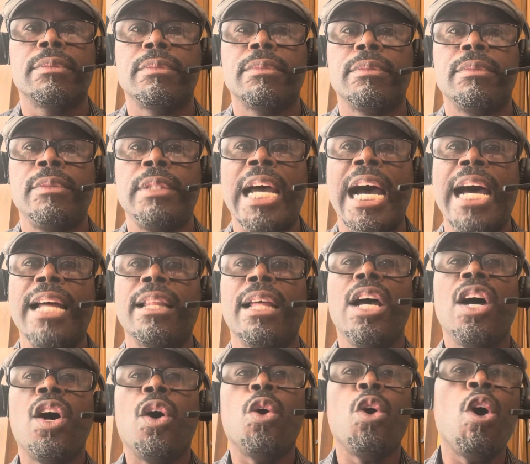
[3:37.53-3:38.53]
Not,
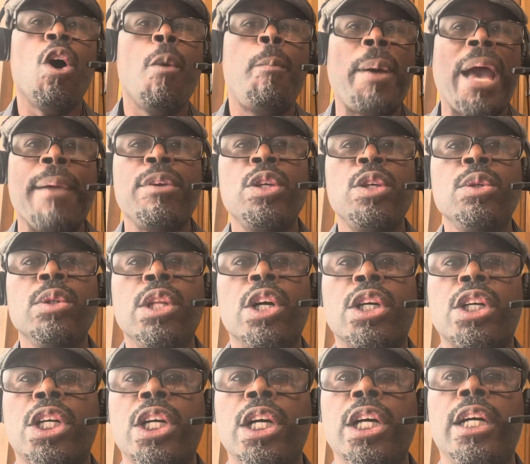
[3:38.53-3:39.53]
"Oh, baby, you
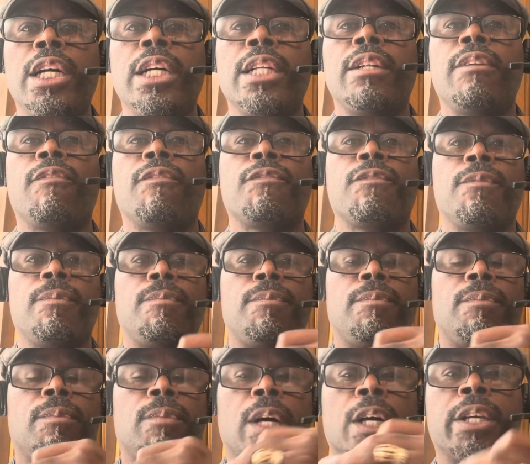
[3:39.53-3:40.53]
look good."
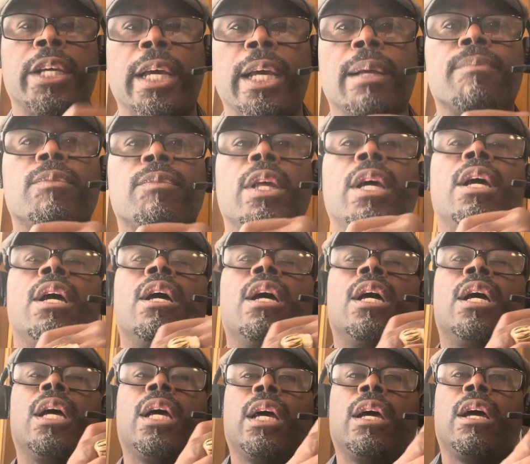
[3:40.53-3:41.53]
Okay.
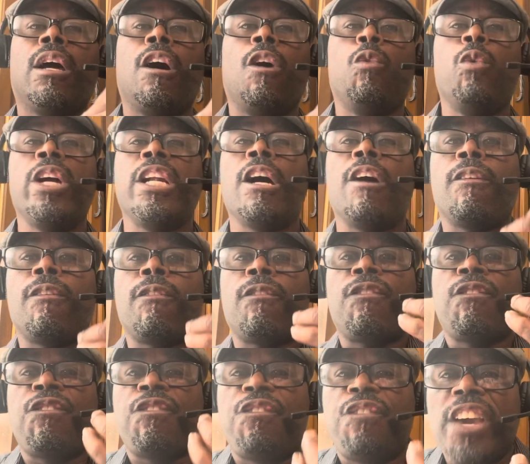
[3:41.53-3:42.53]
When a
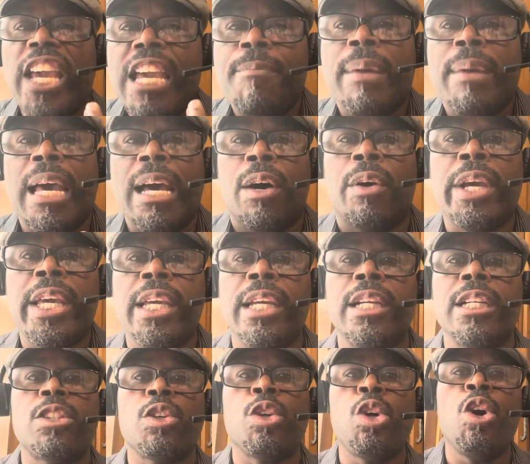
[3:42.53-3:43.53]
female
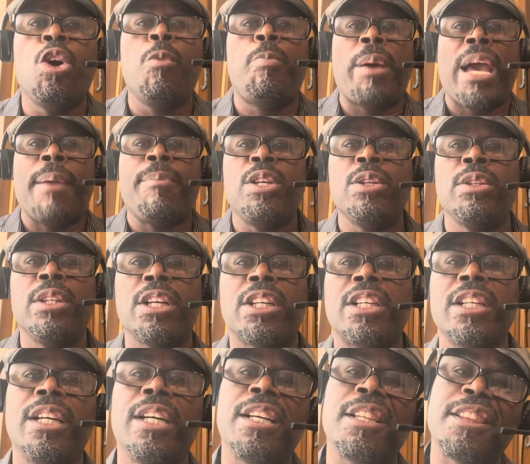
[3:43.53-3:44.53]
hears, "Oh, baby, you look
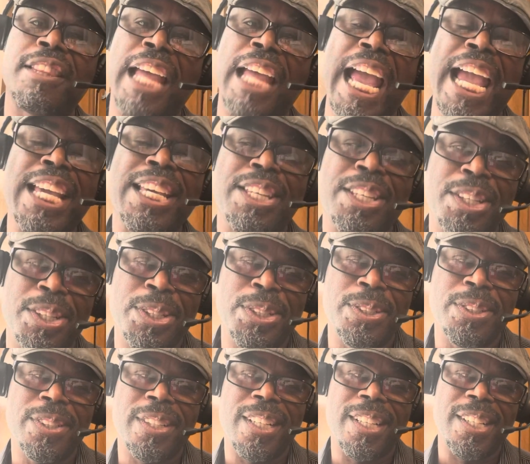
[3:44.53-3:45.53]
good. Thank
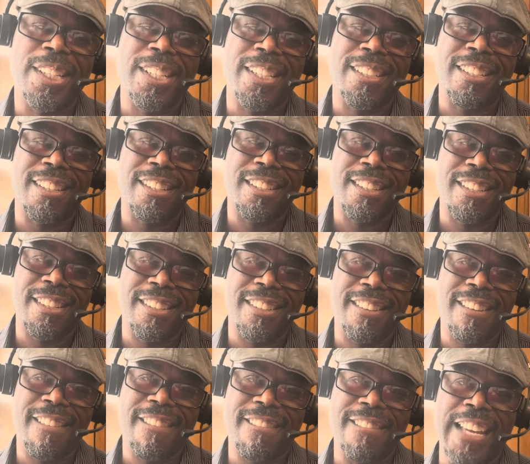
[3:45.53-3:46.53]
you,"
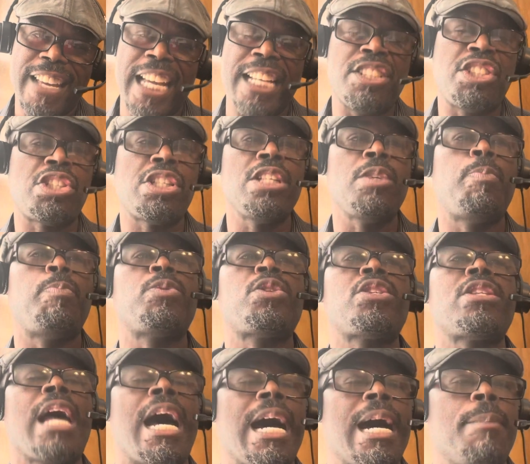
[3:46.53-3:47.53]
and she
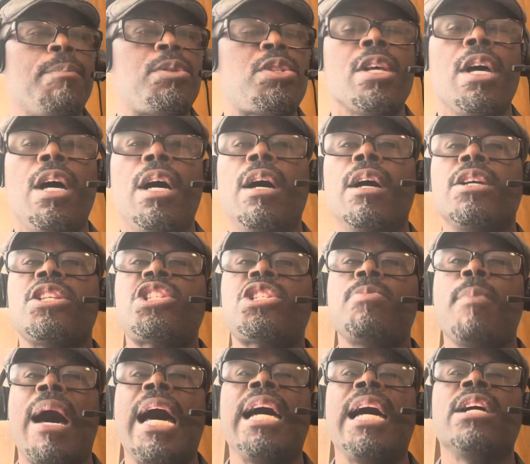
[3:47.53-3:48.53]
stops,
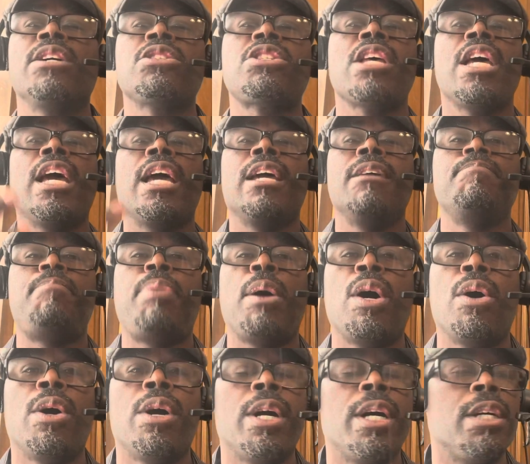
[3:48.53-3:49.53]
smiles, and
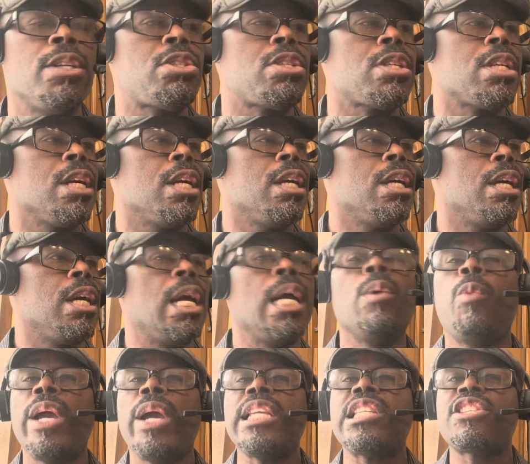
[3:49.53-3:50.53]
pauses,
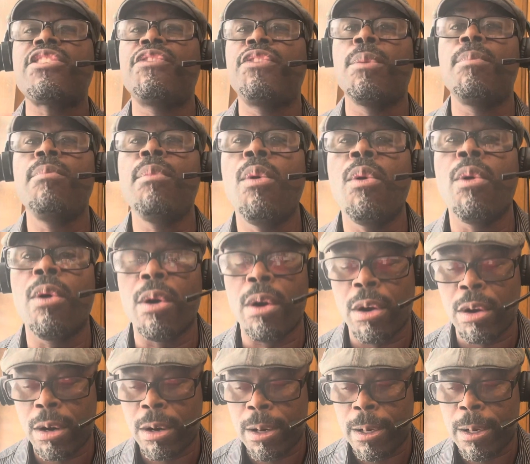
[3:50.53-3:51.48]
and waits for more.